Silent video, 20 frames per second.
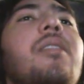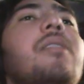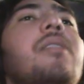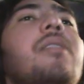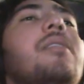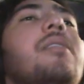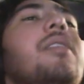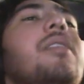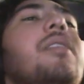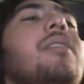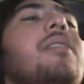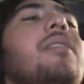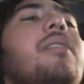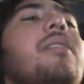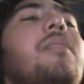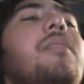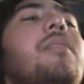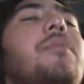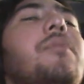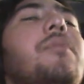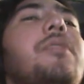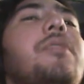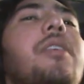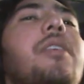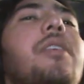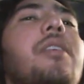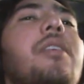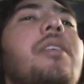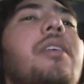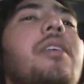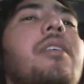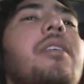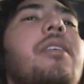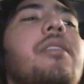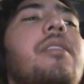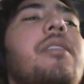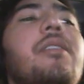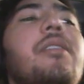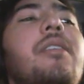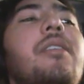Then I put the kick.
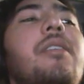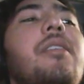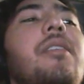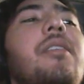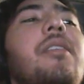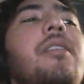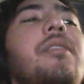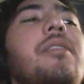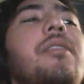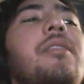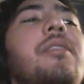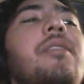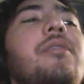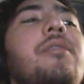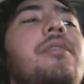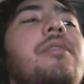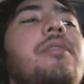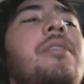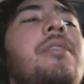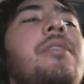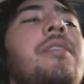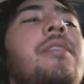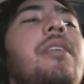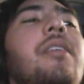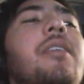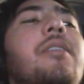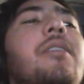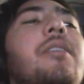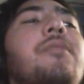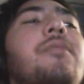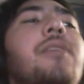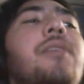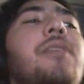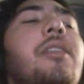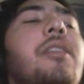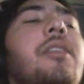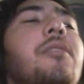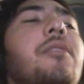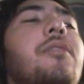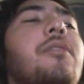This kick is
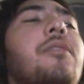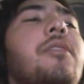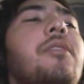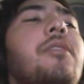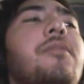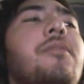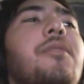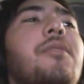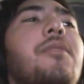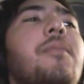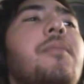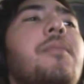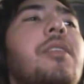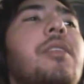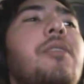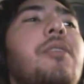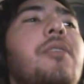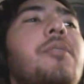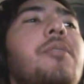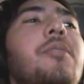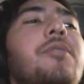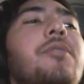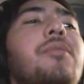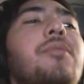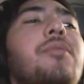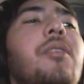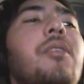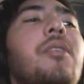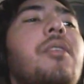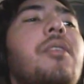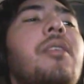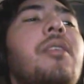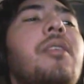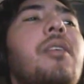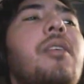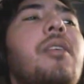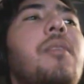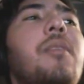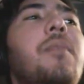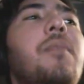really good. It's from Cloud Stroke
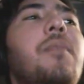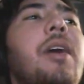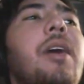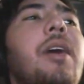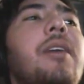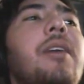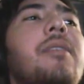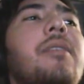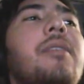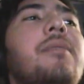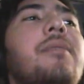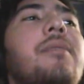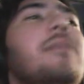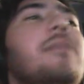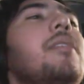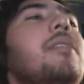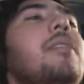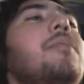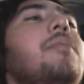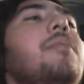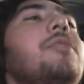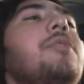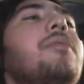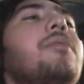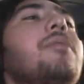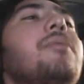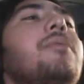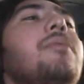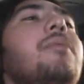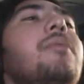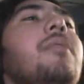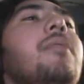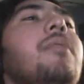pack. Let me show you.